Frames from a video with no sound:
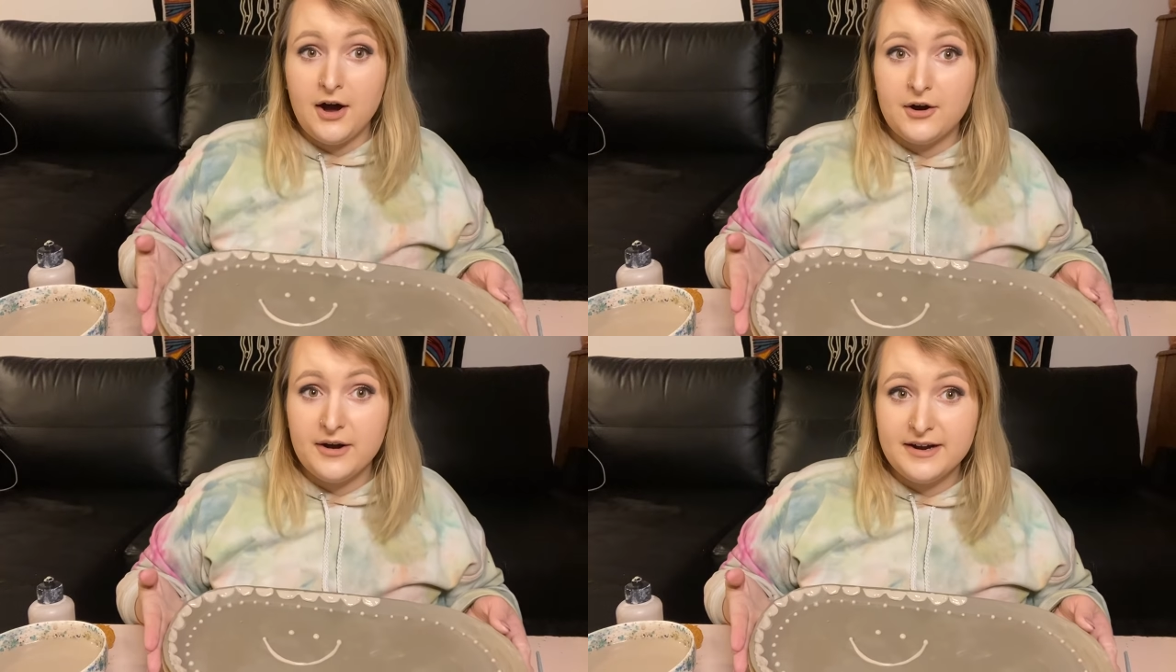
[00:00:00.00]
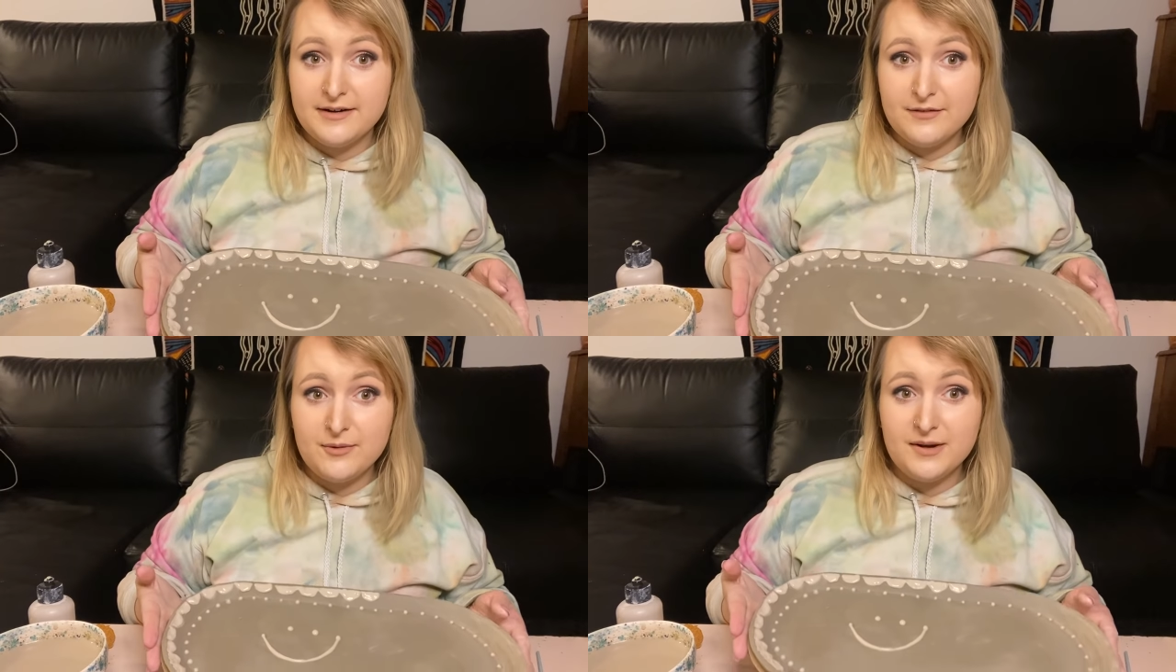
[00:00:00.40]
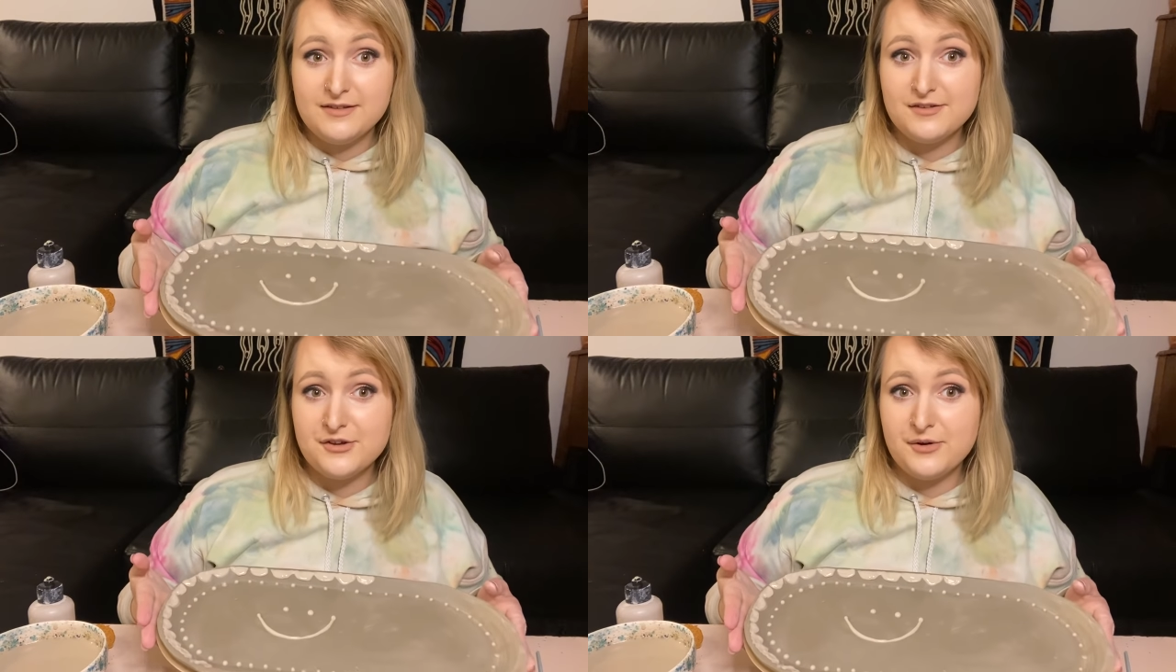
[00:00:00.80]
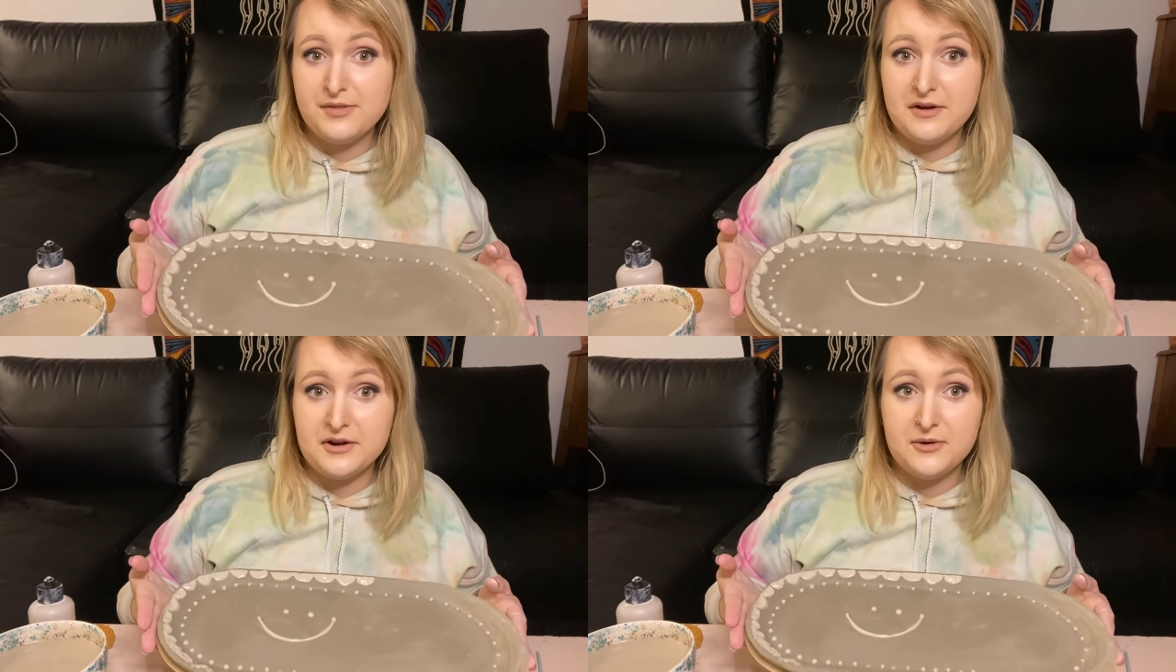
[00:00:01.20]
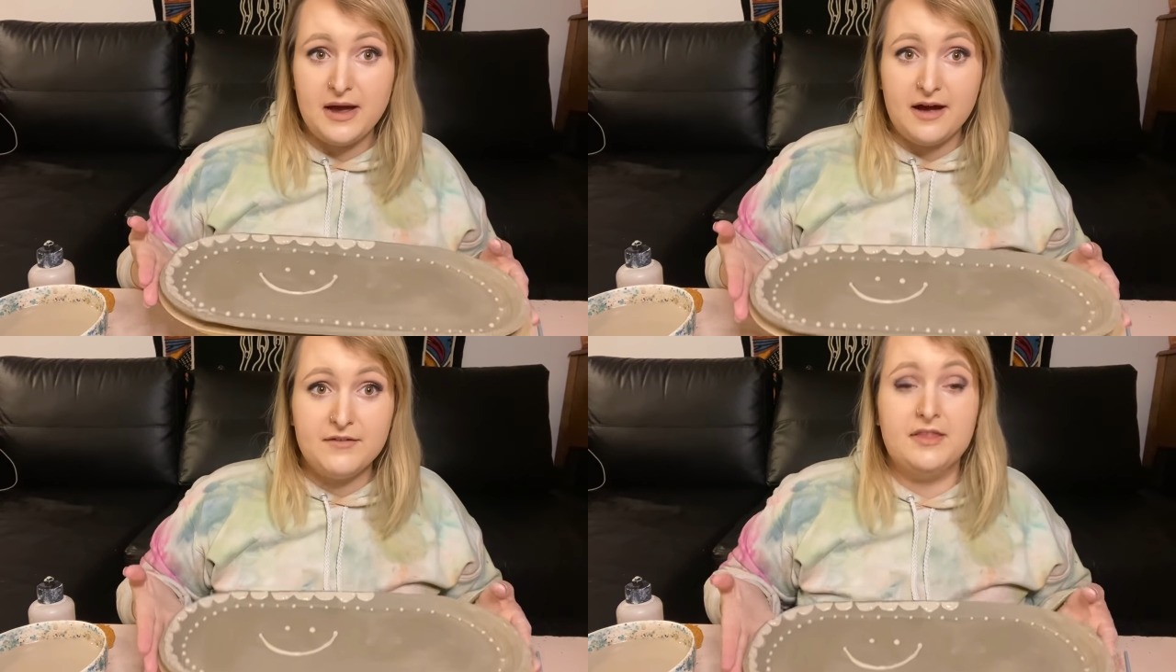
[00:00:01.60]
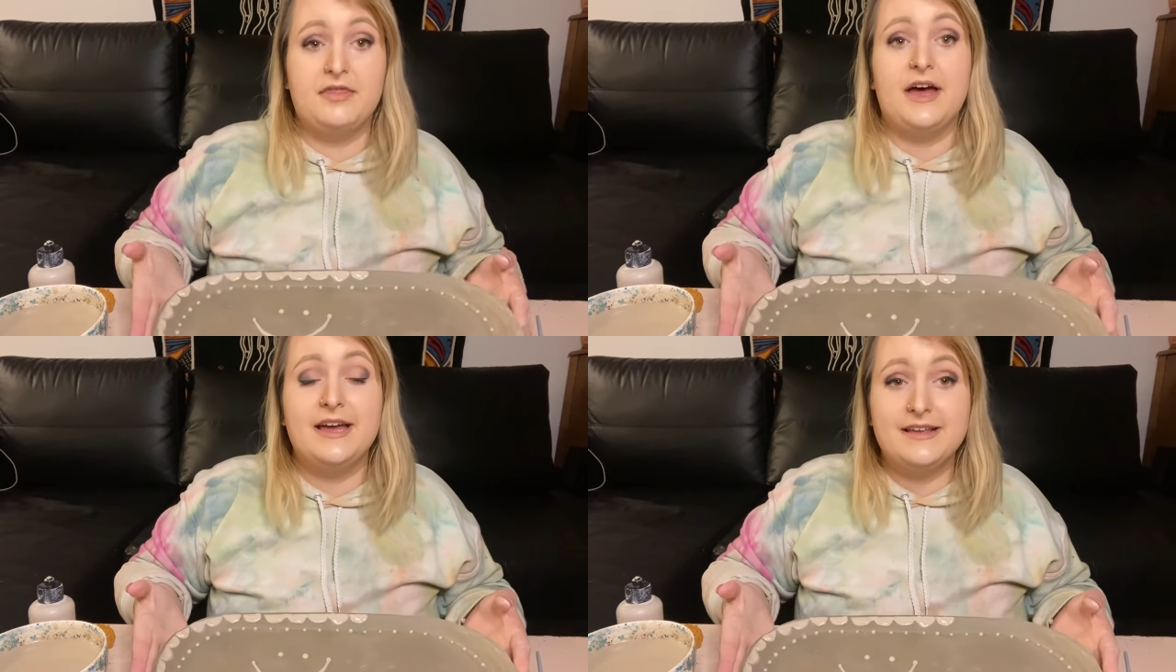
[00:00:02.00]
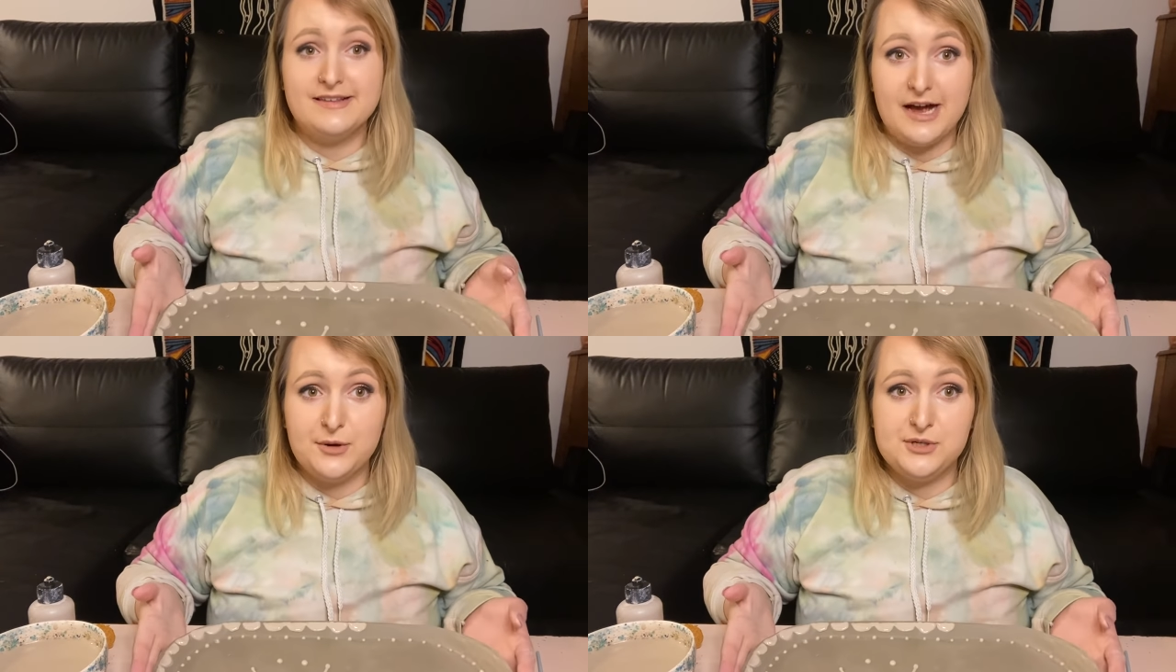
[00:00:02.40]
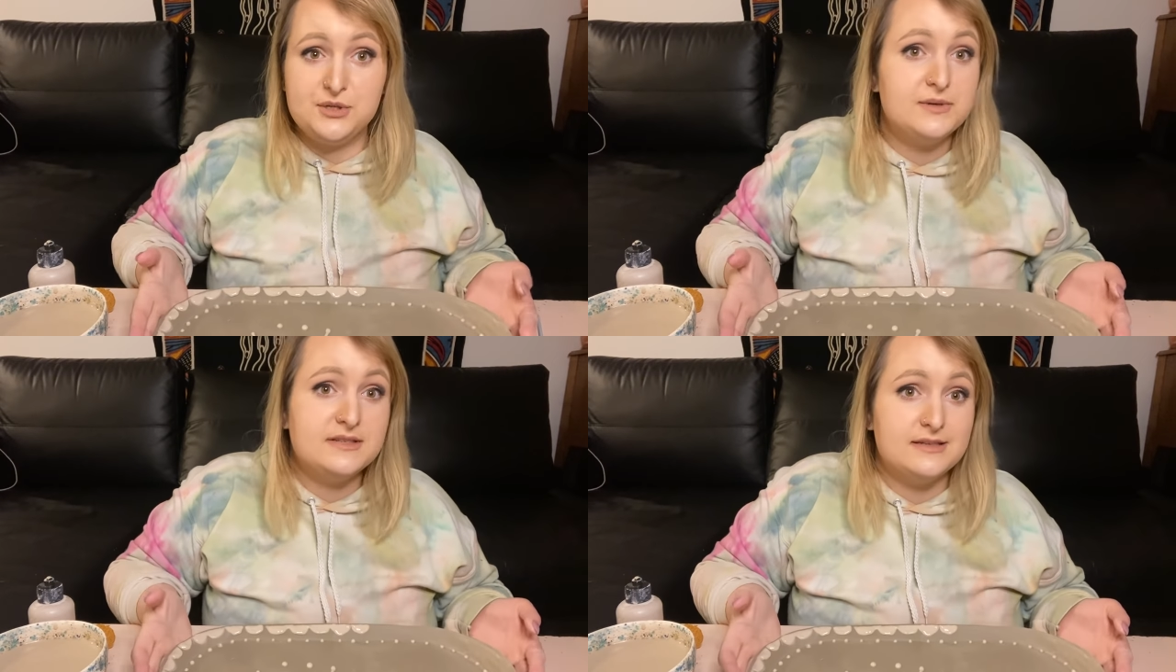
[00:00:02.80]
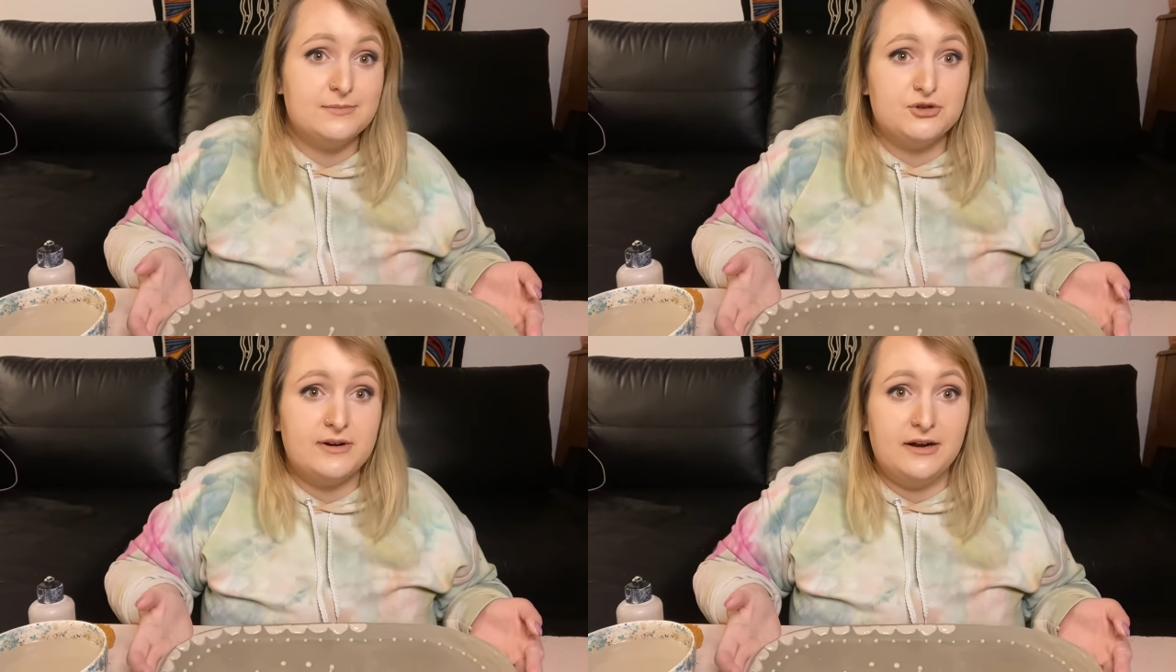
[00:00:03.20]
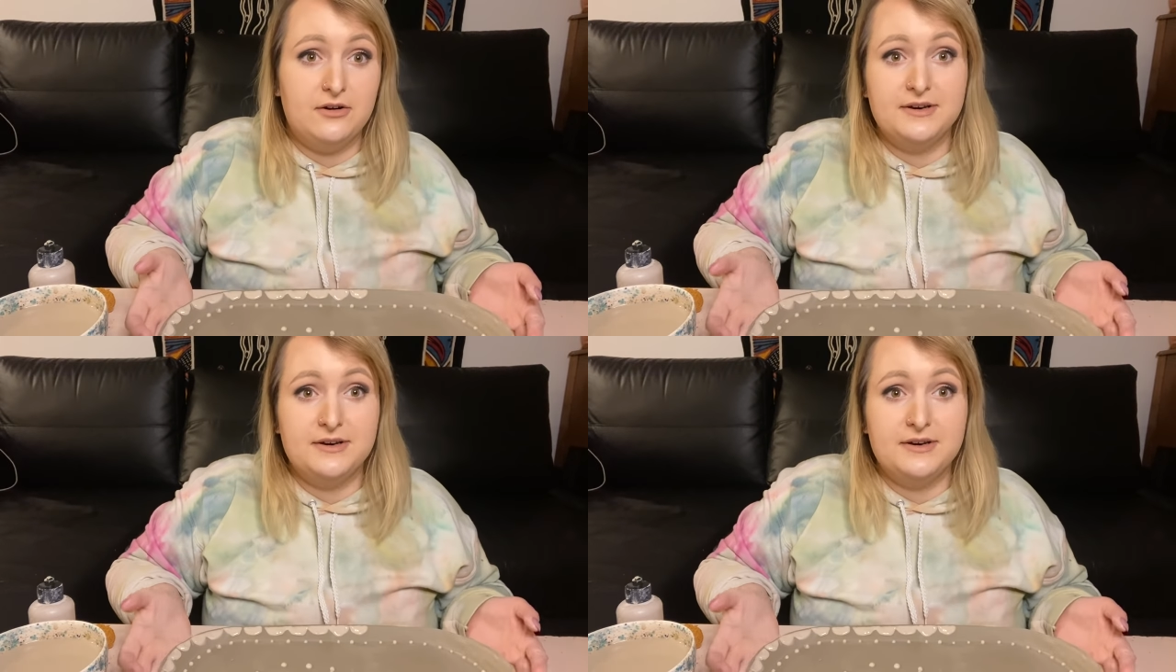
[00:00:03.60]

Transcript: All right, everyone, so there you have it. That is how to slip trail.